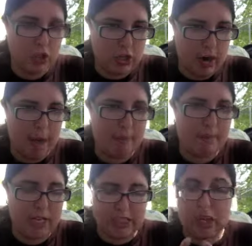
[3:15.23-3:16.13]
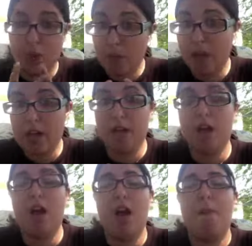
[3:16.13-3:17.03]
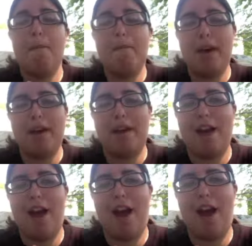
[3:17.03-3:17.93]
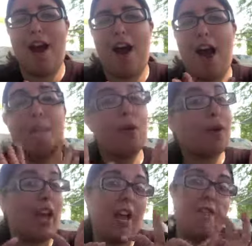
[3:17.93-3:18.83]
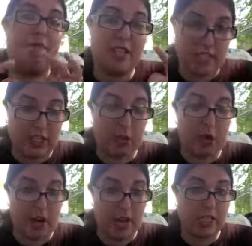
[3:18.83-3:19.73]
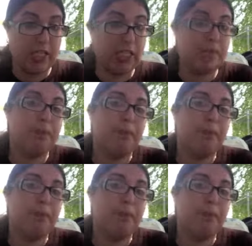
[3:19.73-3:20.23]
Jem, Tessa, and Will, but I'm okay if this is where it ends.